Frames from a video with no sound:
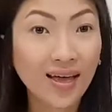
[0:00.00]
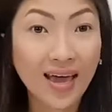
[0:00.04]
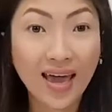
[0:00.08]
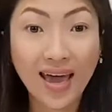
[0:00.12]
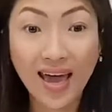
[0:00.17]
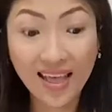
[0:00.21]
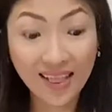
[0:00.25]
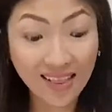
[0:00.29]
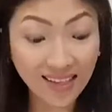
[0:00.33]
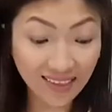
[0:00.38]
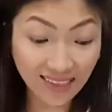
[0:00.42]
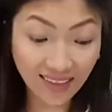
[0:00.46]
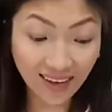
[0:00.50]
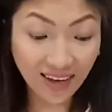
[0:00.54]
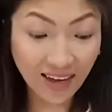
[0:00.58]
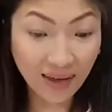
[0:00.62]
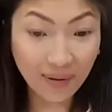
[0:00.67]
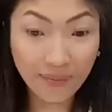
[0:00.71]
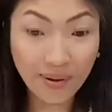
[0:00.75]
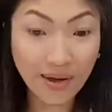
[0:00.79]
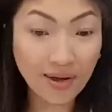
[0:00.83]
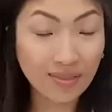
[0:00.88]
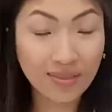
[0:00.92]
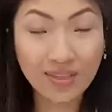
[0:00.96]
anything
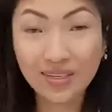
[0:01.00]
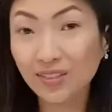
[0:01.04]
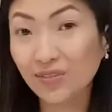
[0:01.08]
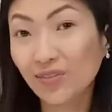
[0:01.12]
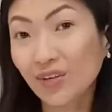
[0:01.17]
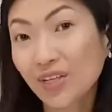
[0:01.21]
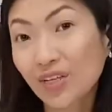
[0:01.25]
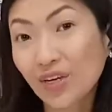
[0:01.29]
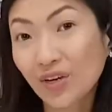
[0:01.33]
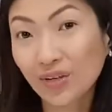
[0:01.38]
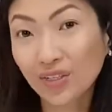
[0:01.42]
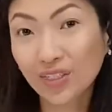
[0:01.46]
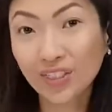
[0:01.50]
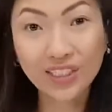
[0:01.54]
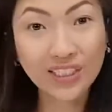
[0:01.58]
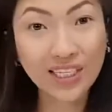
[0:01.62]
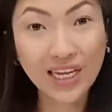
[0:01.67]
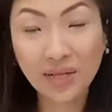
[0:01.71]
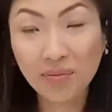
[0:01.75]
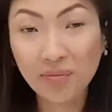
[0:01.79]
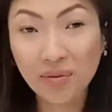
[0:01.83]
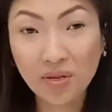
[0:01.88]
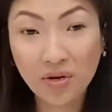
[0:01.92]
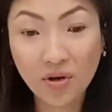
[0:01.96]
about this video. Just
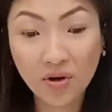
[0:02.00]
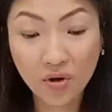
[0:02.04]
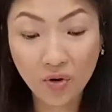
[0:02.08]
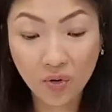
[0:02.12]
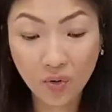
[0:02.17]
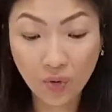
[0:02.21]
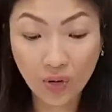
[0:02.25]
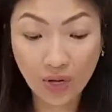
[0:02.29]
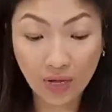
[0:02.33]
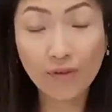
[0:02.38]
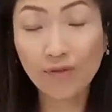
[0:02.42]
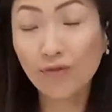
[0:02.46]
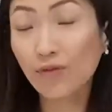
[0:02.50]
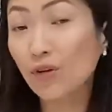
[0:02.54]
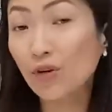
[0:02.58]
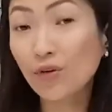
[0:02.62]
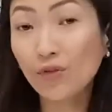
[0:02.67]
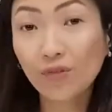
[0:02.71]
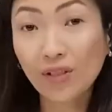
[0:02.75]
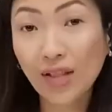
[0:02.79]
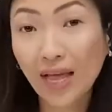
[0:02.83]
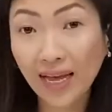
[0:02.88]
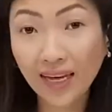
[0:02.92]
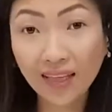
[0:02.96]
let me know if
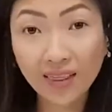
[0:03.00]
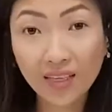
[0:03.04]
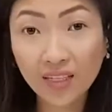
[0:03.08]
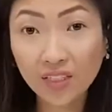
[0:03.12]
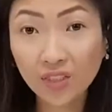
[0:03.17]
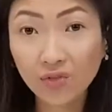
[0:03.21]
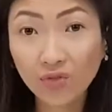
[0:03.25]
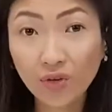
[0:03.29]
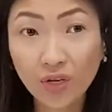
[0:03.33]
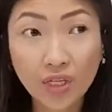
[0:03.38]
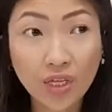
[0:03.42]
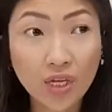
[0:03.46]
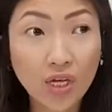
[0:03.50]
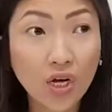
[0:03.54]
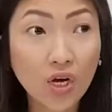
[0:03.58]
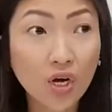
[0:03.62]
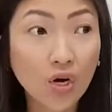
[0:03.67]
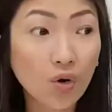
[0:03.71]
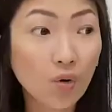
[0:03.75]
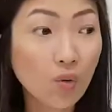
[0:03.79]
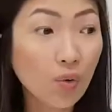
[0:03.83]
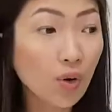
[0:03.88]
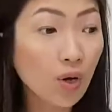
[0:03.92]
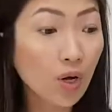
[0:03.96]
you've liked this
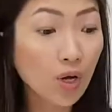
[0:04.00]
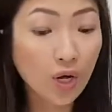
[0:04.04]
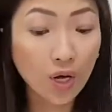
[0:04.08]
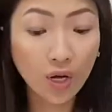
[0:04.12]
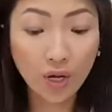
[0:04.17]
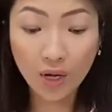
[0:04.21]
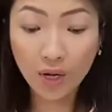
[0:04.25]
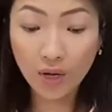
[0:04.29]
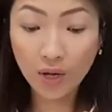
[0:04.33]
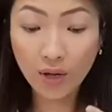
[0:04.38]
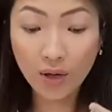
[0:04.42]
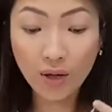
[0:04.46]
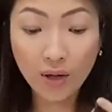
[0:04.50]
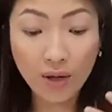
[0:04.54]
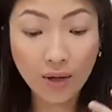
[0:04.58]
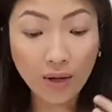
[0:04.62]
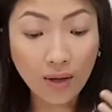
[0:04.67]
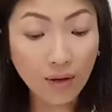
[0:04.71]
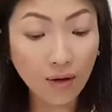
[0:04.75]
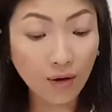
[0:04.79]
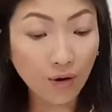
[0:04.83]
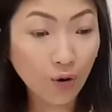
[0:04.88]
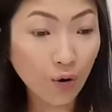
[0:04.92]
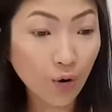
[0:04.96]
video,
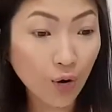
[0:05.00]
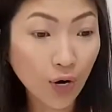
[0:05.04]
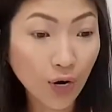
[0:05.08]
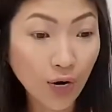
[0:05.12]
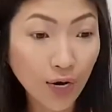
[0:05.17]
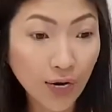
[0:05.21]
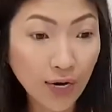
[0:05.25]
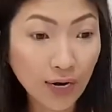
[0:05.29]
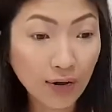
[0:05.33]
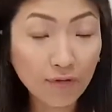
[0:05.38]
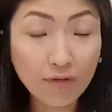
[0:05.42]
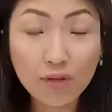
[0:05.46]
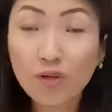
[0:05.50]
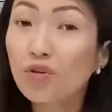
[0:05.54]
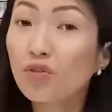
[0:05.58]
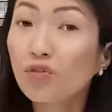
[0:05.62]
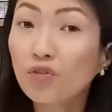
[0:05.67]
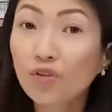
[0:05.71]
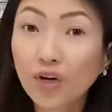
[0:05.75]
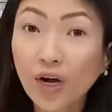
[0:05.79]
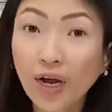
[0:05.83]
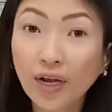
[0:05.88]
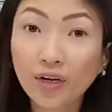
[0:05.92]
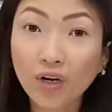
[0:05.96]
or if
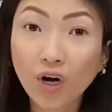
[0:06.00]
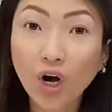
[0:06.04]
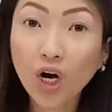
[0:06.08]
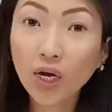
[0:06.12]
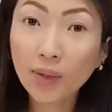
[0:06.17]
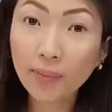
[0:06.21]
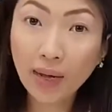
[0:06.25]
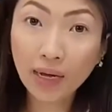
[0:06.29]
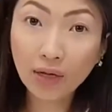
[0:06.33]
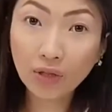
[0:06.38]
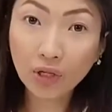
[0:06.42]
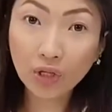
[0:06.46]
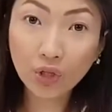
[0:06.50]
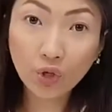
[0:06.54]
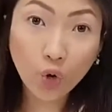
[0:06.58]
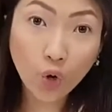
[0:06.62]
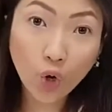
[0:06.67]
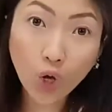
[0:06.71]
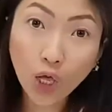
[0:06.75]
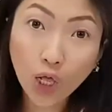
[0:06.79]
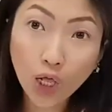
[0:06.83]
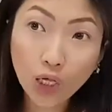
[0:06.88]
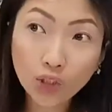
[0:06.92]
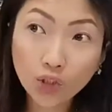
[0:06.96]
you've tried Rocky Mountain
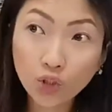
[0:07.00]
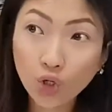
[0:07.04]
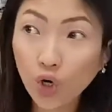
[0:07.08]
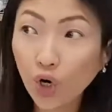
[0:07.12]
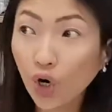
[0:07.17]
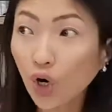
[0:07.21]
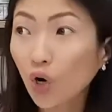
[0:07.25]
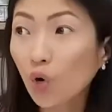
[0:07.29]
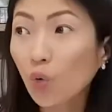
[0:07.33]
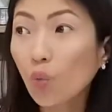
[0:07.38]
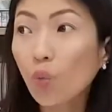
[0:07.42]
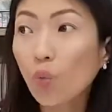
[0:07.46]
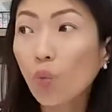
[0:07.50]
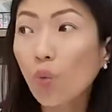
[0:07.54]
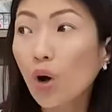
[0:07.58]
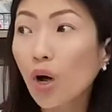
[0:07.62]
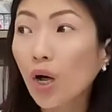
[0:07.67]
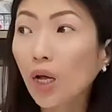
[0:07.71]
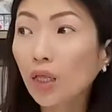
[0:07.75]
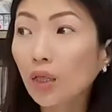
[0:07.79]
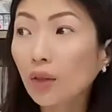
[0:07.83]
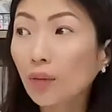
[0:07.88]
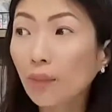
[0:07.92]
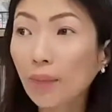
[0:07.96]
oils, or
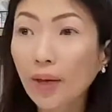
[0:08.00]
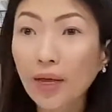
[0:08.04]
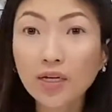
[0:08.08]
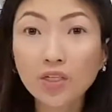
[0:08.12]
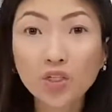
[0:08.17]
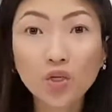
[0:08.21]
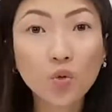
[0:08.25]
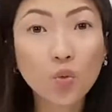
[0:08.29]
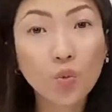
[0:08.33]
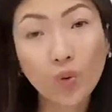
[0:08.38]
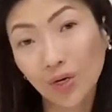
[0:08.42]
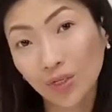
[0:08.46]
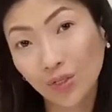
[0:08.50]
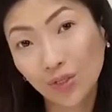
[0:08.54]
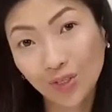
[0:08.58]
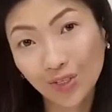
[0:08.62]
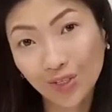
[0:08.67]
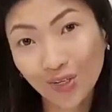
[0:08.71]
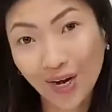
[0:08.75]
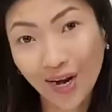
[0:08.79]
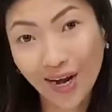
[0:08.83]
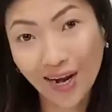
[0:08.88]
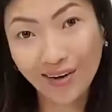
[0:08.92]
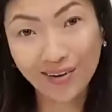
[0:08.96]
what makes you want to
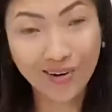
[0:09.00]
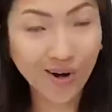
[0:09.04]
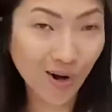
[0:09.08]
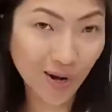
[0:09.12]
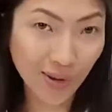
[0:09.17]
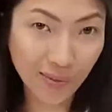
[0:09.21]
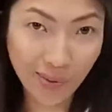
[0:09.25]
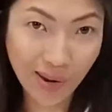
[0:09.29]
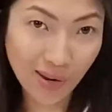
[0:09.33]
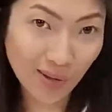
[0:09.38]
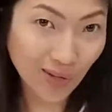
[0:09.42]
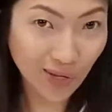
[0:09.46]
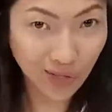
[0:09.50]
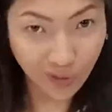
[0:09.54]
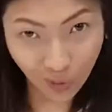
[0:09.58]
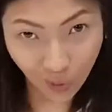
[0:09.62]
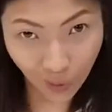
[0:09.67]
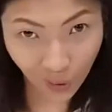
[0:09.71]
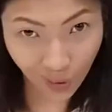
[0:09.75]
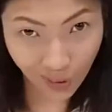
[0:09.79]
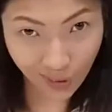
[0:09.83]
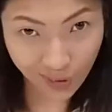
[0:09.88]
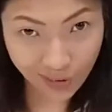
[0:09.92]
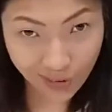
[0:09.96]
try Rocky Mountain
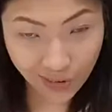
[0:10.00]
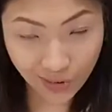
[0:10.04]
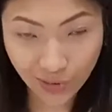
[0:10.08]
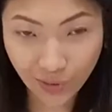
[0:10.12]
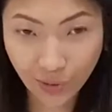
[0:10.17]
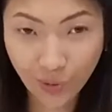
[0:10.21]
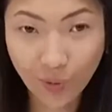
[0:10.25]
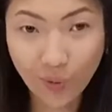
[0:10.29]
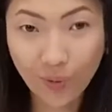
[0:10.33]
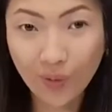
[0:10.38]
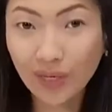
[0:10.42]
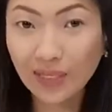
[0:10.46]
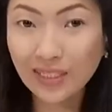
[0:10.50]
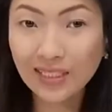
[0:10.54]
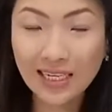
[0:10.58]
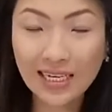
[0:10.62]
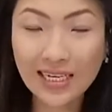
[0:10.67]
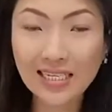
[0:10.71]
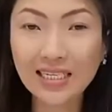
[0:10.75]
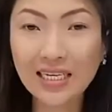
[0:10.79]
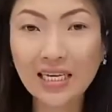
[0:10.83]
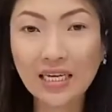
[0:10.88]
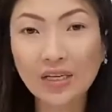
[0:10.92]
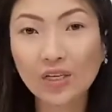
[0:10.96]
oils. So it's
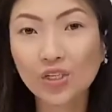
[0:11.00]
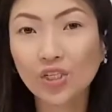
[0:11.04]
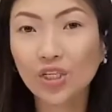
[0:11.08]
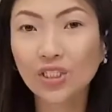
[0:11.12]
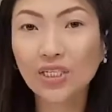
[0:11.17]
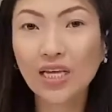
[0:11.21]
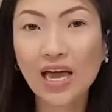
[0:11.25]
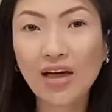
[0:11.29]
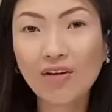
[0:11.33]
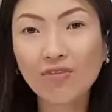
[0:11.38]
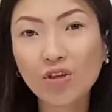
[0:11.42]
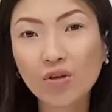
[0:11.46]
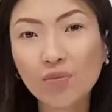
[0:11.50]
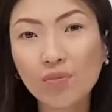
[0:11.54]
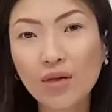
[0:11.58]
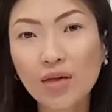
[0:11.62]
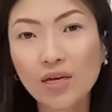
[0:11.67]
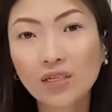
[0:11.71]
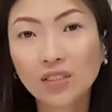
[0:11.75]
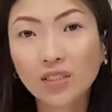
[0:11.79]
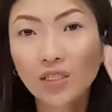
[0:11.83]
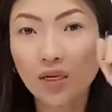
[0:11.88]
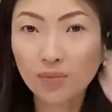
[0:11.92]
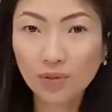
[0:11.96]
easy. You just have to be
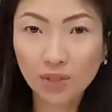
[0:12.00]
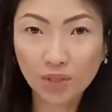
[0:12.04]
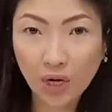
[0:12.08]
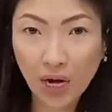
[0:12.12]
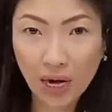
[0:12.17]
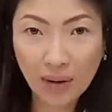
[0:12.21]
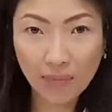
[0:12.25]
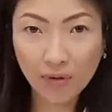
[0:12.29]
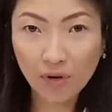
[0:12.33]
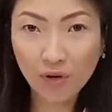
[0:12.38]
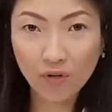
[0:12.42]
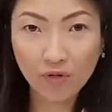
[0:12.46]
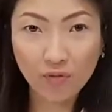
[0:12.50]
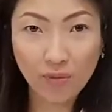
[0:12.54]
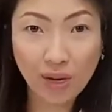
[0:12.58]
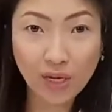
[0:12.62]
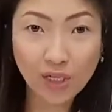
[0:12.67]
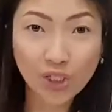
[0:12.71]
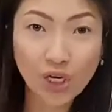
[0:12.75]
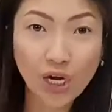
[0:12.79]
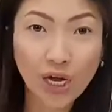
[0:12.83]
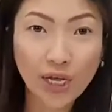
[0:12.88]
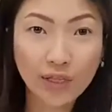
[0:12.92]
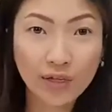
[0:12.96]
a subscriber of my
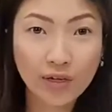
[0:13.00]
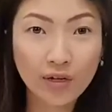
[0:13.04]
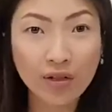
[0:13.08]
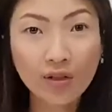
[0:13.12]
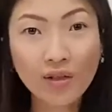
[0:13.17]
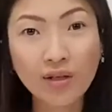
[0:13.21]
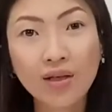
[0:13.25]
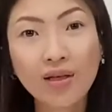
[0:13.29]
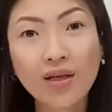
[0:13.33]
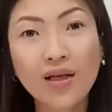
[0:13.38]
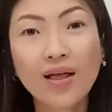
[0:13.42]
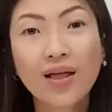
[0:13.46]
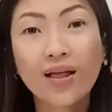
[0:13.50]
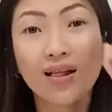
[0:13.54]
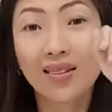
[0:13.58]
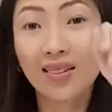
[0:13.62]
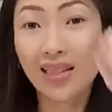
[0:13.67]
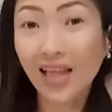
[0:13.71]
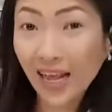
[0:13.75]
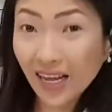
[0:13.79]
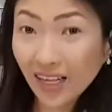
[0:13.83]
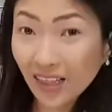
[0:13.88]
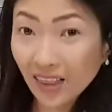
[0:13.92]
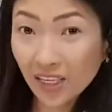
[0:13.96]
channel,
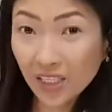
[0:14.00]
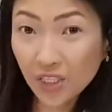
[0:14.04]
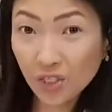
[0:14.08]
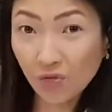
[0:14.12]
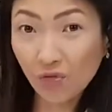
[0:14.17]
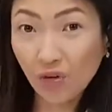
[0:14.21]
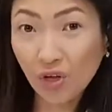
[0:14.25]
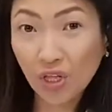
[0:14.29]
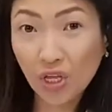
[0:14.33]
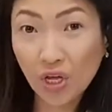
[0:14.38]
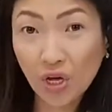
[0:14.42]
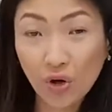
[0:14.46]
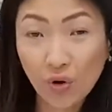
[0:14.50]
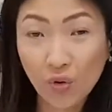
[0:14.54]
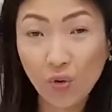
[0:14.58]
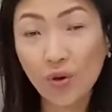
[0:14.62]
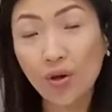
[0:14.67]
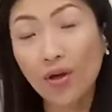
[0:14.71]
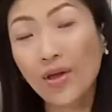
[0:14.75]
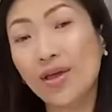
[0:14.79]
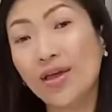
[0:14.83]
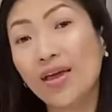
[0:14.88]
like this video,